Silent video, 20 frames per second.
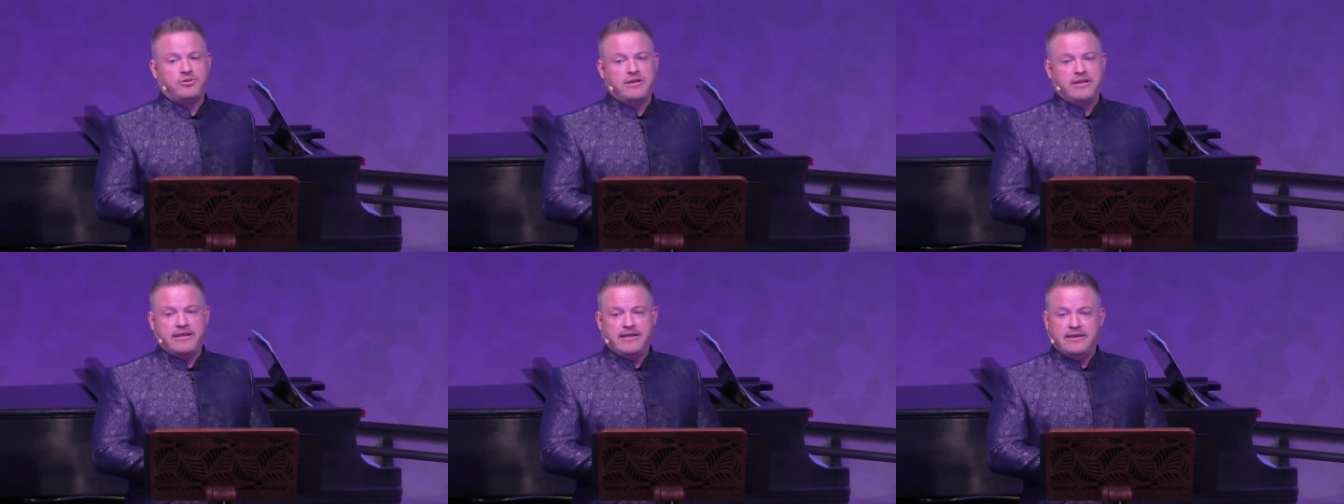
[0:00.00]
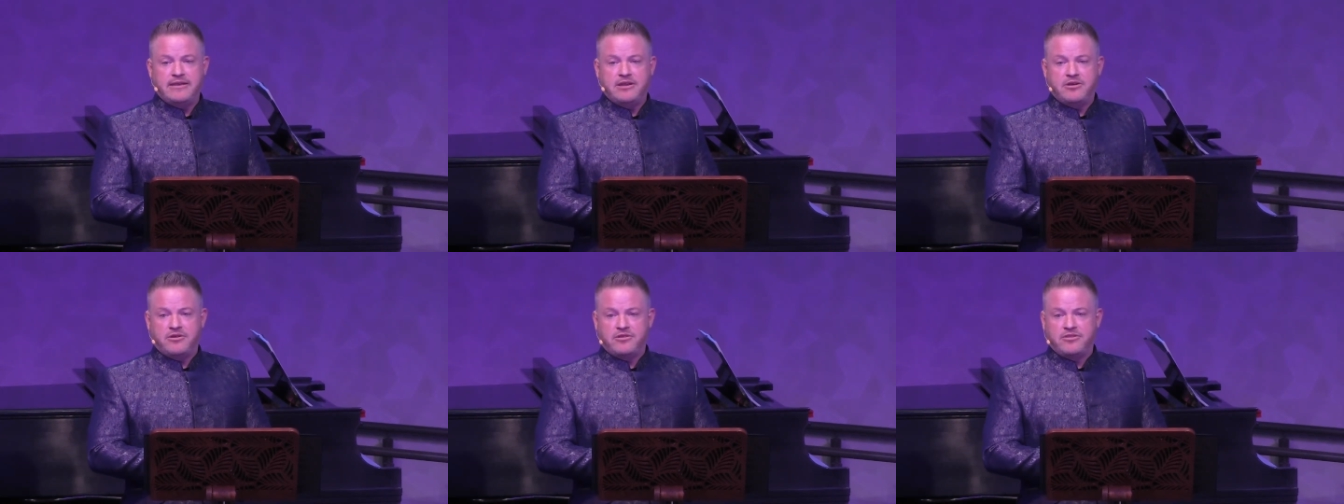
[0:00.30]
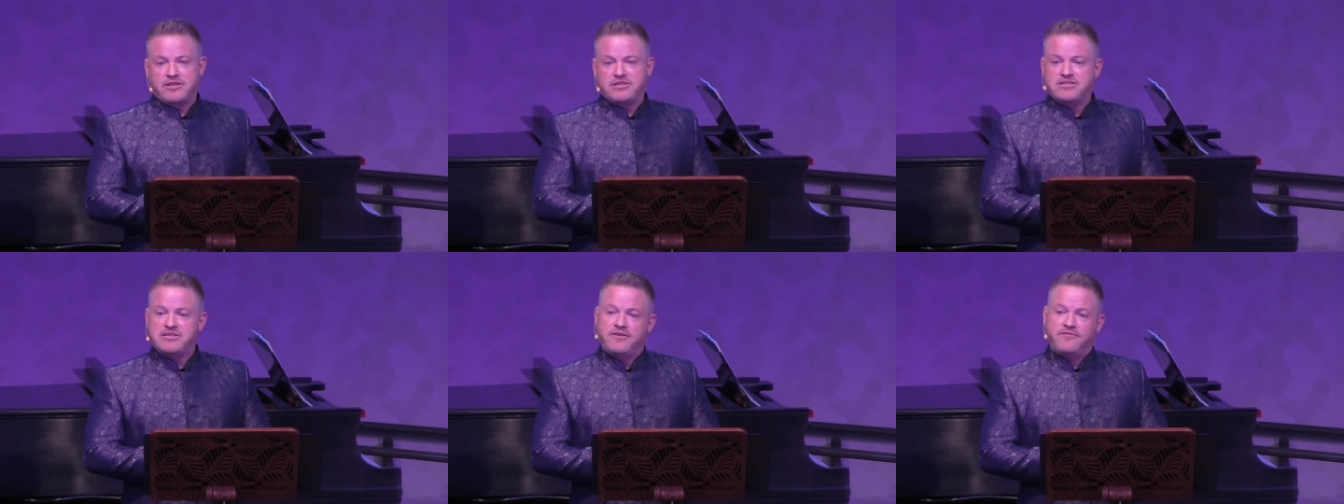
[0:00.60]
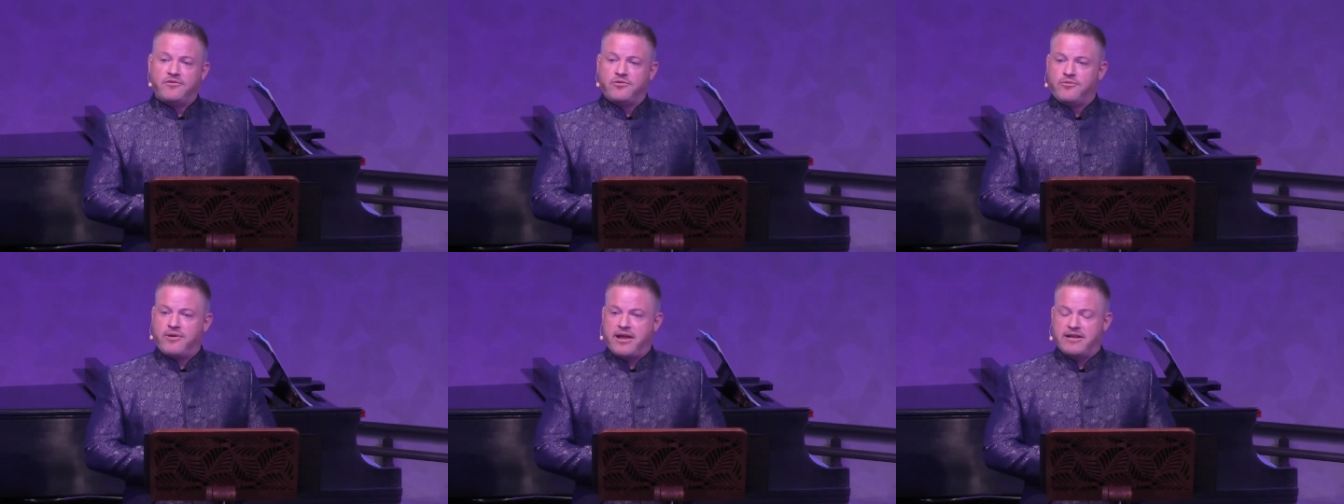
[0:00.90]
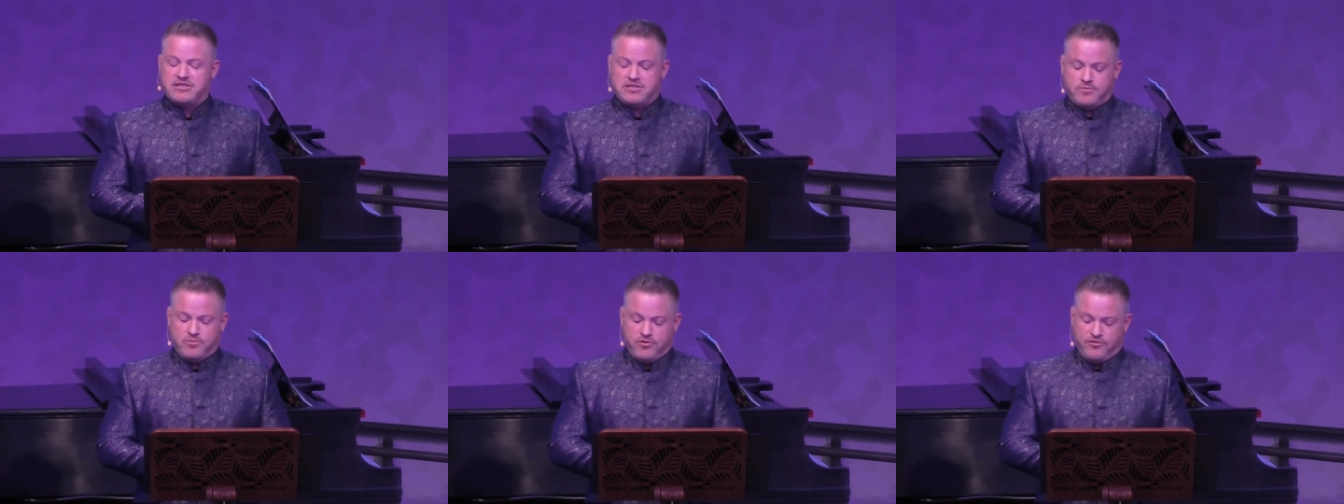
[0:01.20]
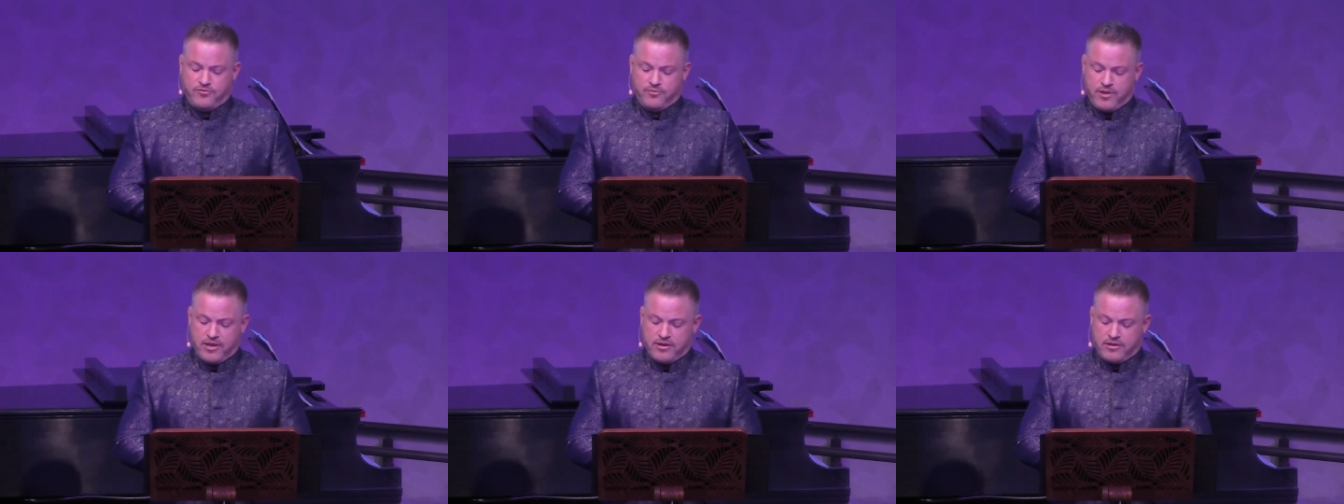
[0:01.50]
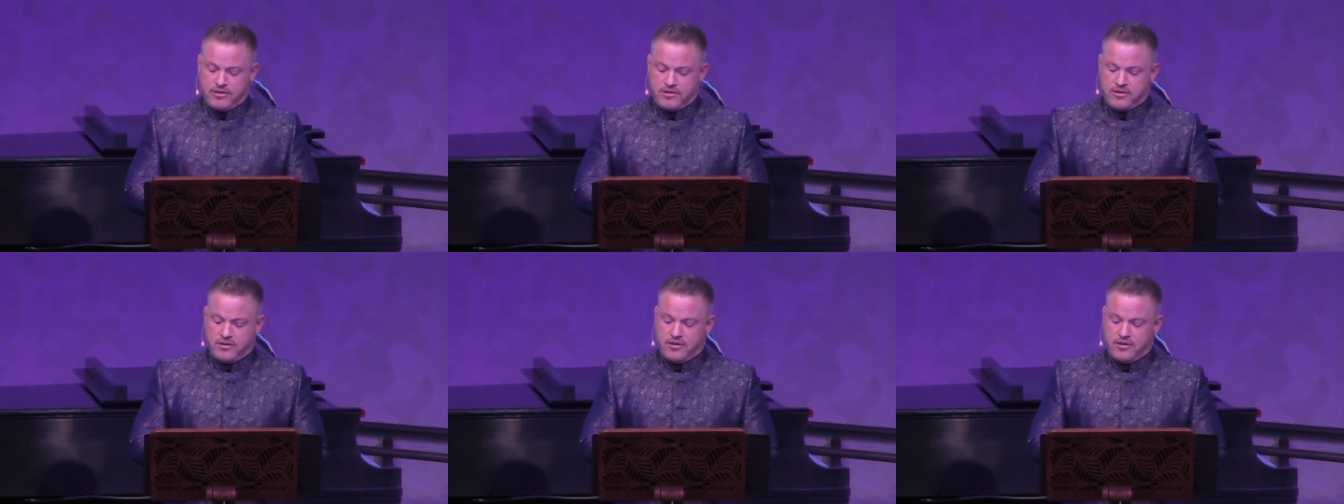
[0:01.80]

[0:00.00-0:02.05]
did during the Civil Rights Movement?